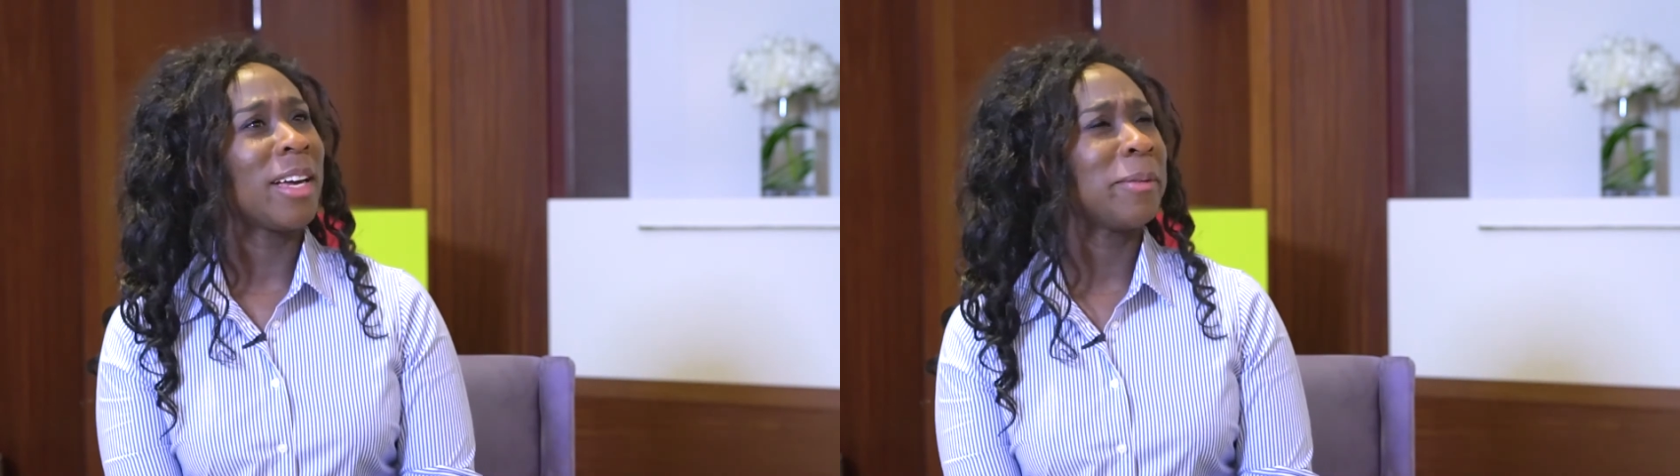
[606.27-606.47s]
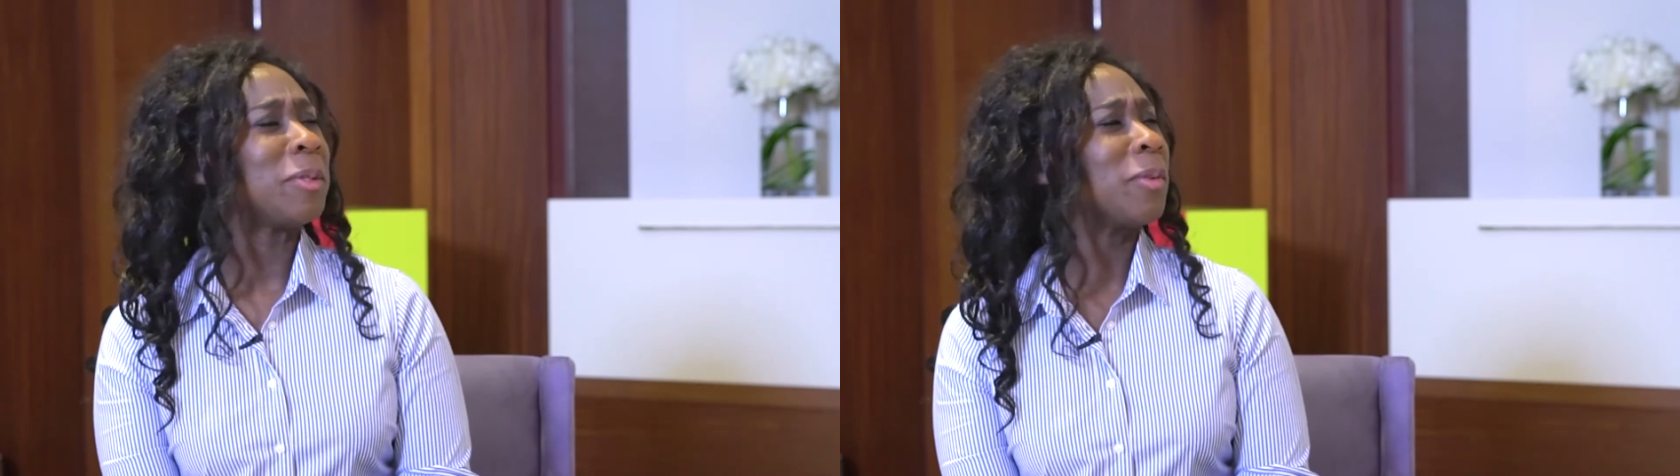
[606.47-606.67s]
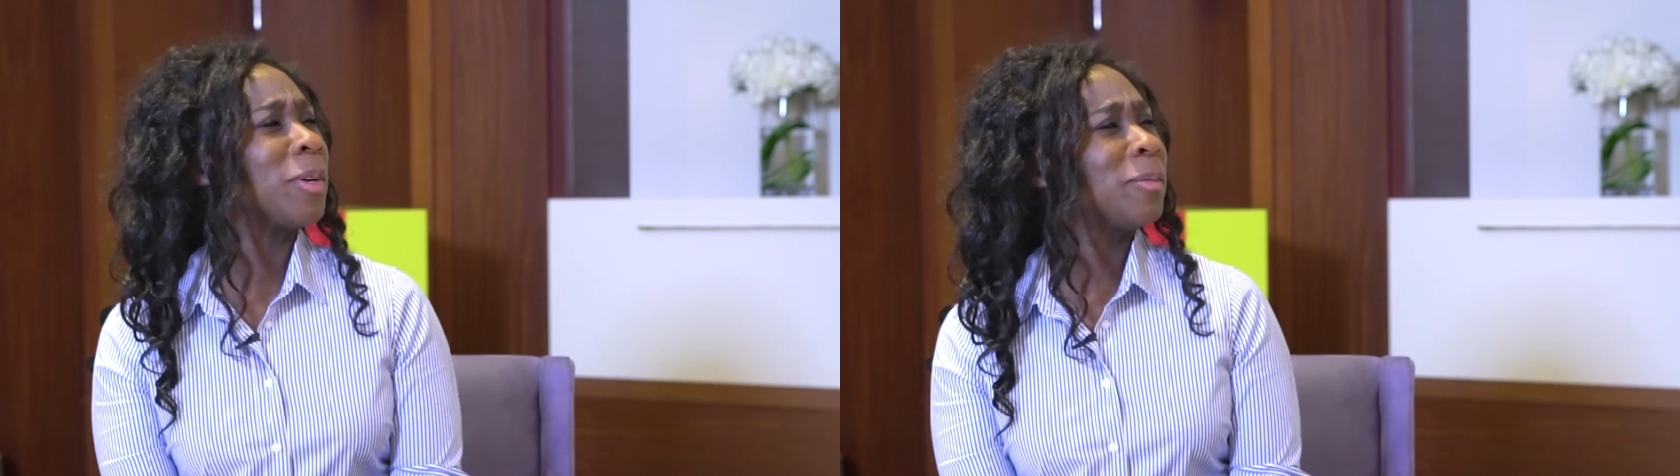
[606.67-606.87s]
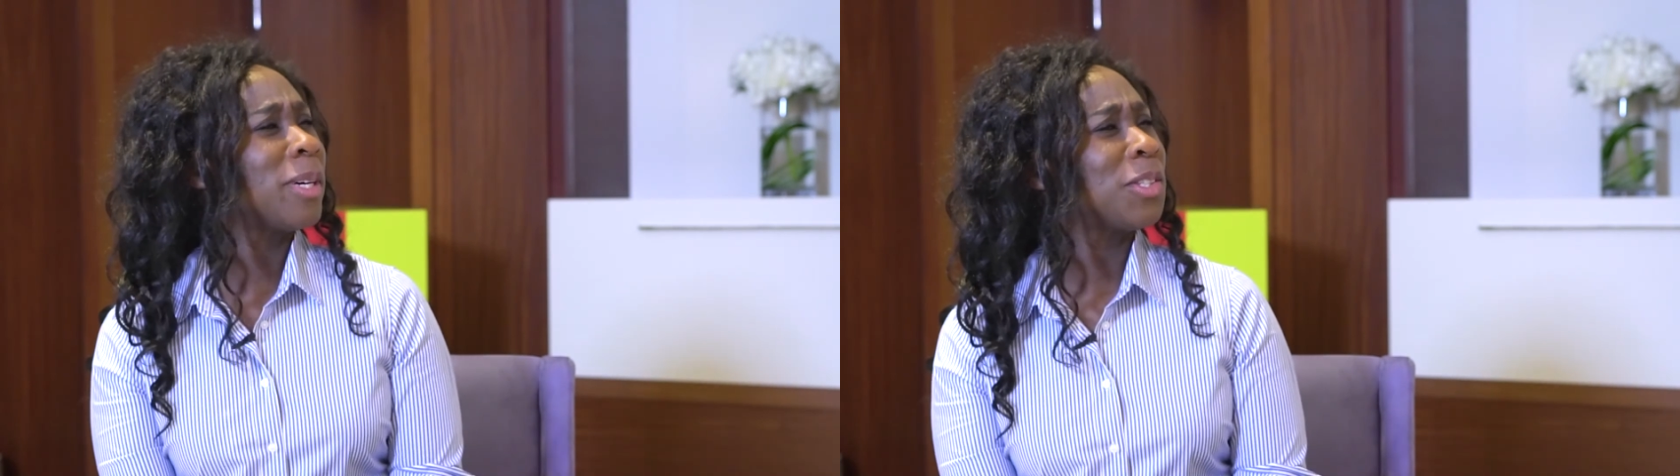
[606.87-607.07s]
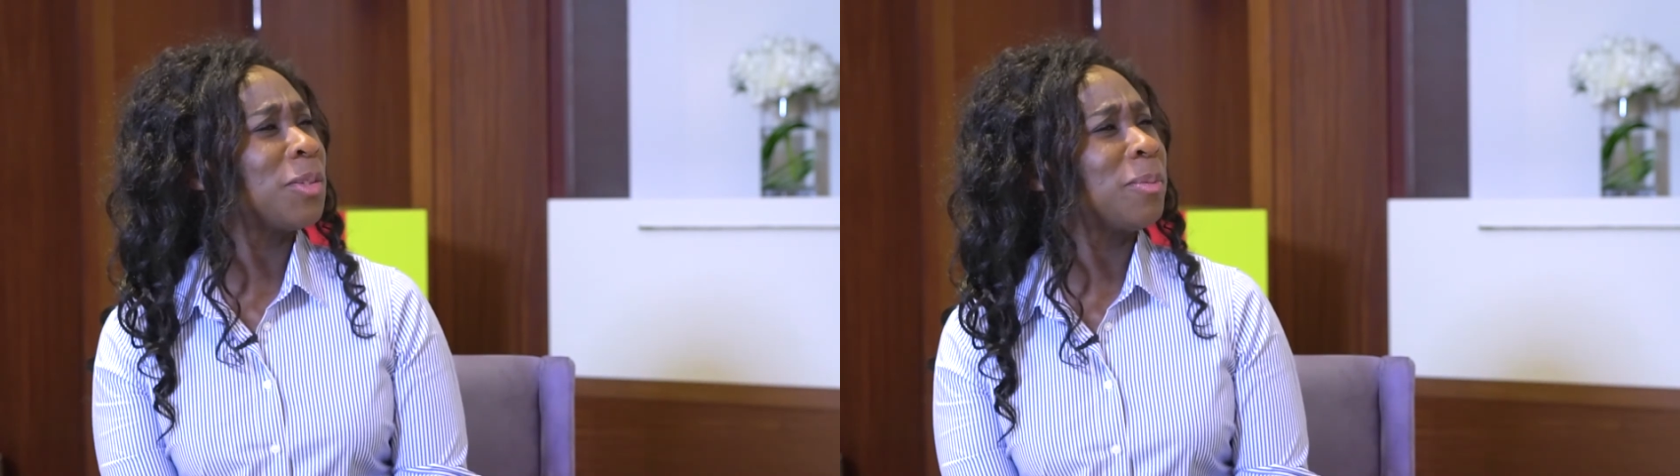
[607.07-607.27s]
It was very
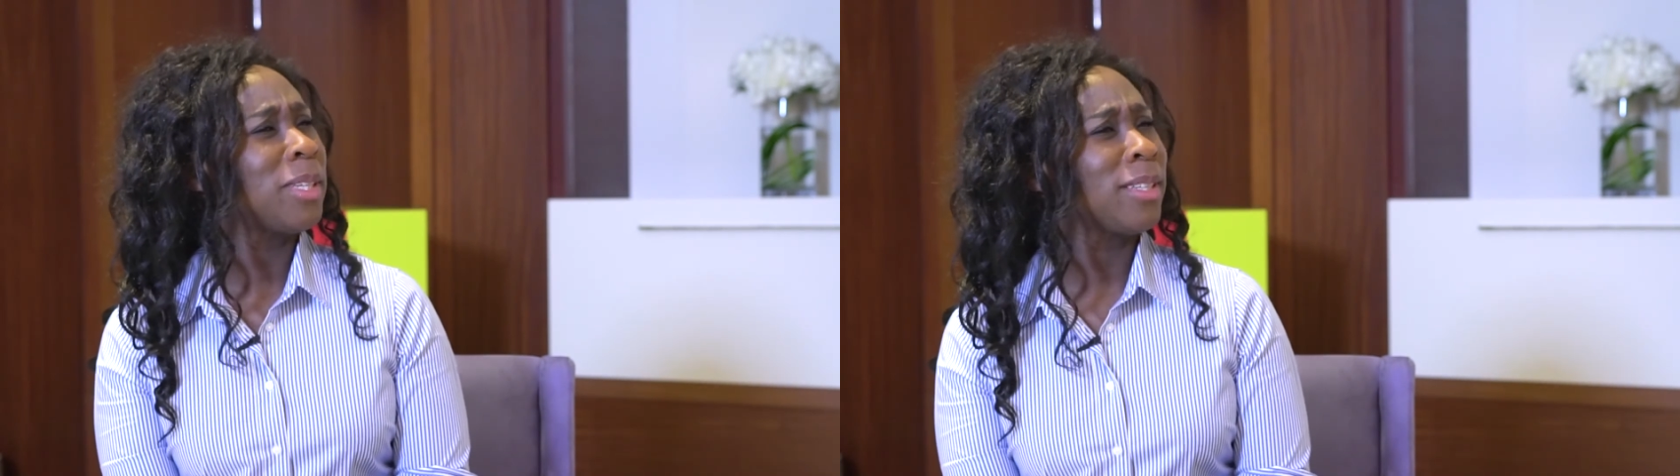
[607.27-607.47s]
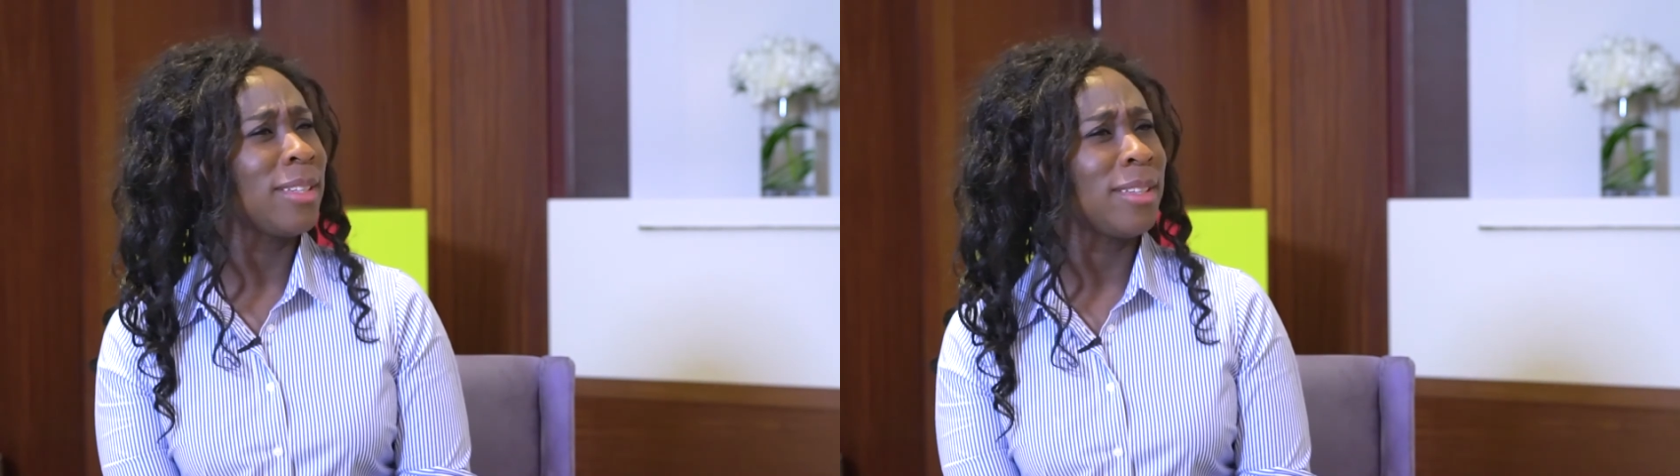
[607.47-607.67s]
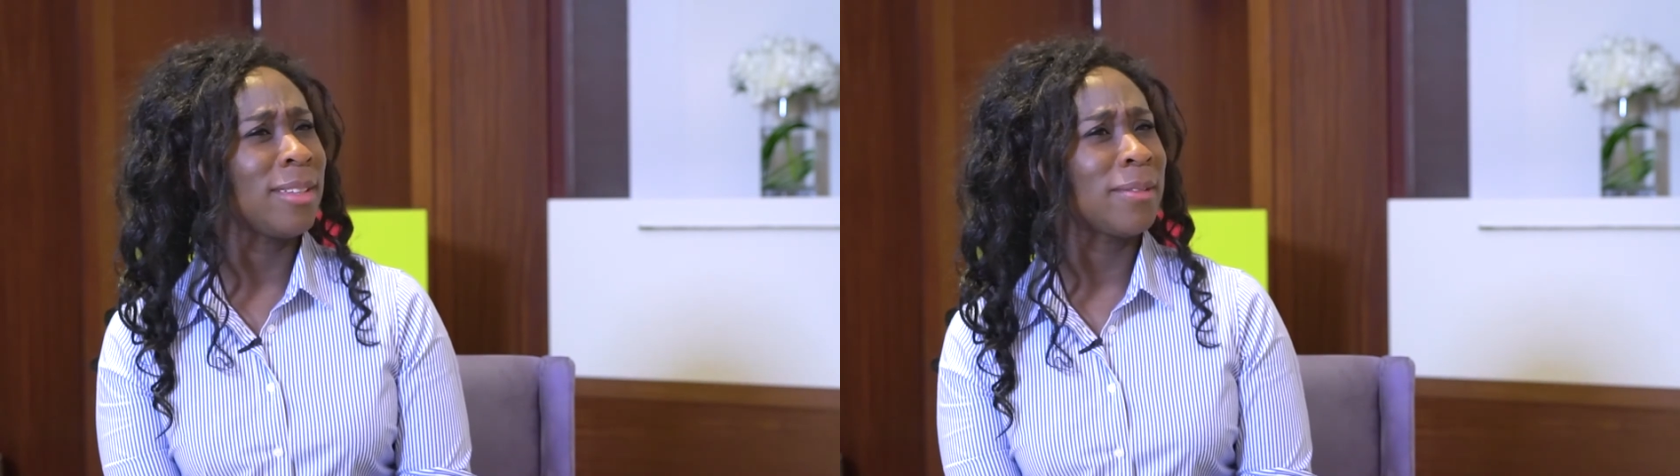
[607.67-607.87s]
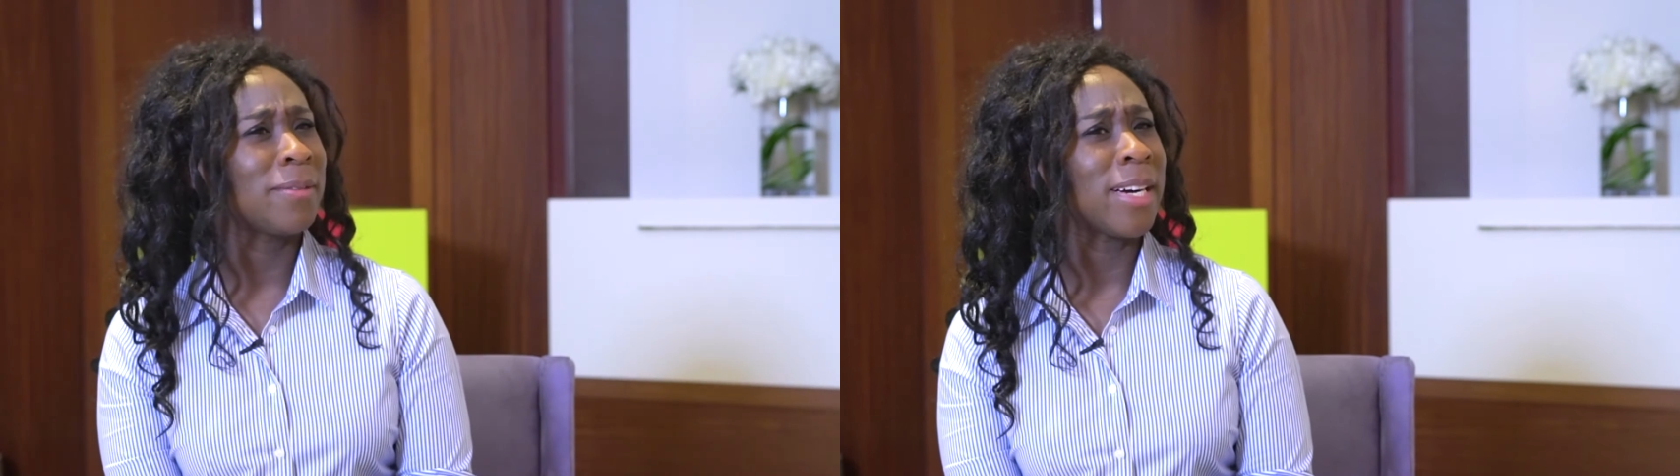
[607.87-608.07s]
much me